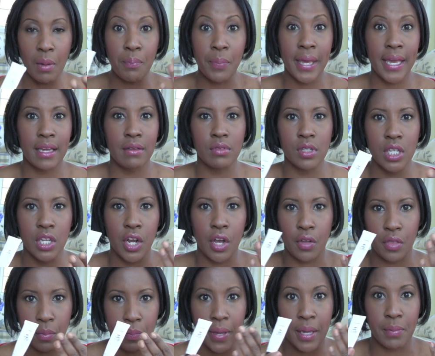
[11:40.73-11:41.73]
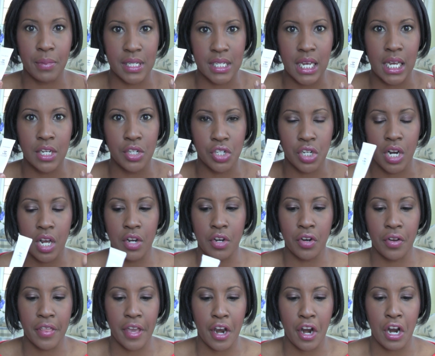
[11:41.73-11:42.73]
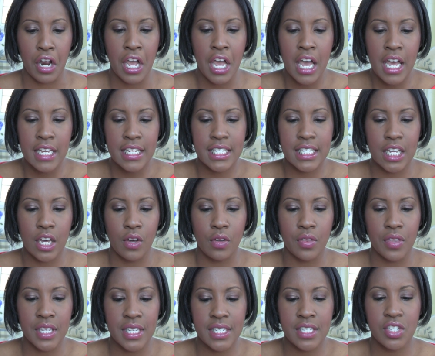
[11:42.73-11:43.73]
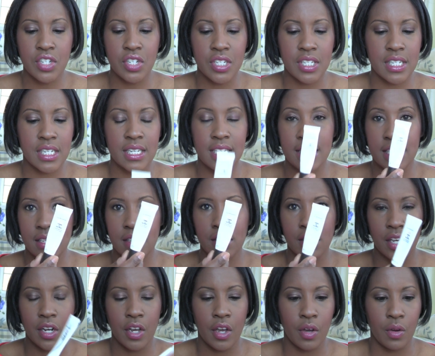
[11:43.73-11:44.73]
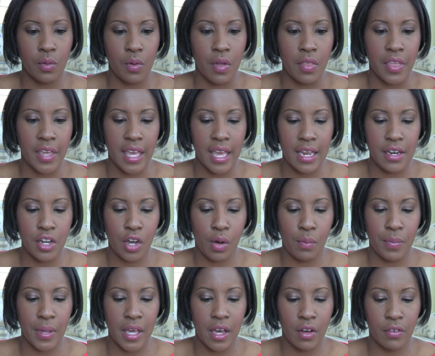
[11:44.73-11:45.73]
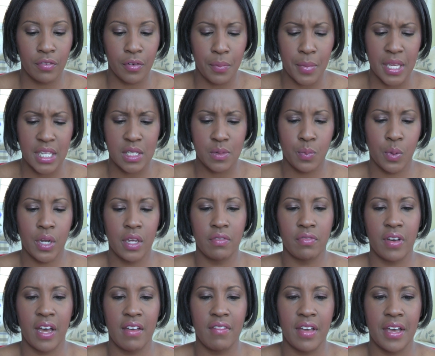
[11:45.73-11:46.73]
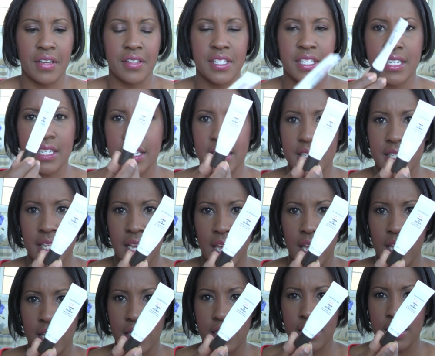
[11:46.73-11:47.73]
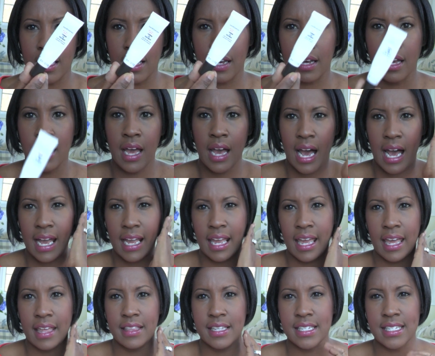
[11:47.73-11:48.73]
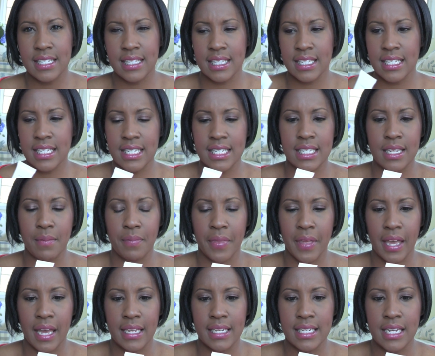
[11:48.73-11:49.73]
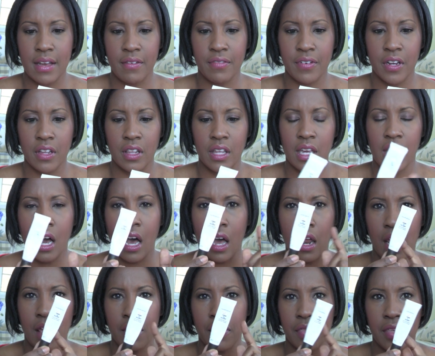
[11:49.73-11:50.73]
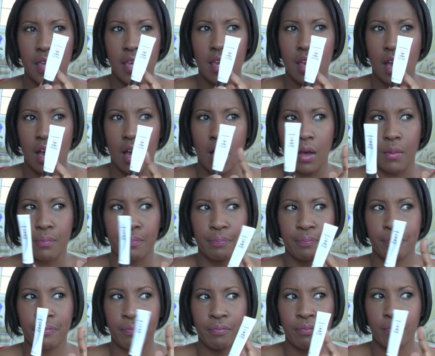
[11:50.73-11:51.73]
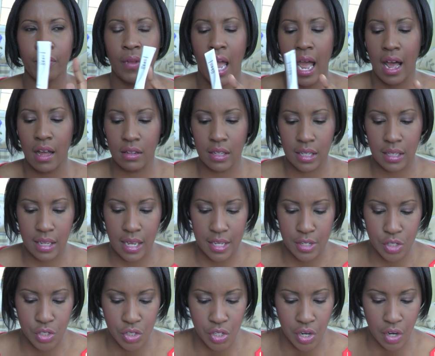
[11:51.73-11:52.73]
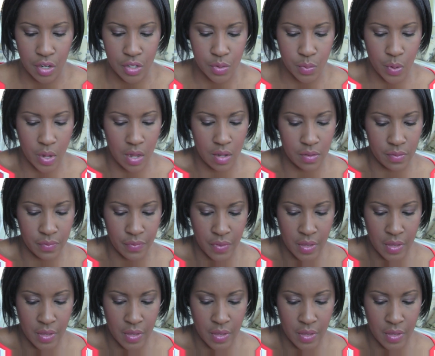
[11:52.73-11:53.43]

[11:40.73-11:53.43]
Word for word: Pig, you know, the pigmentation under there. So this just isn't, you know, the end-all be-all for me. It's zero point five ounces, and uh, again, this this is something I definitely got at the uh, outlet last year as well.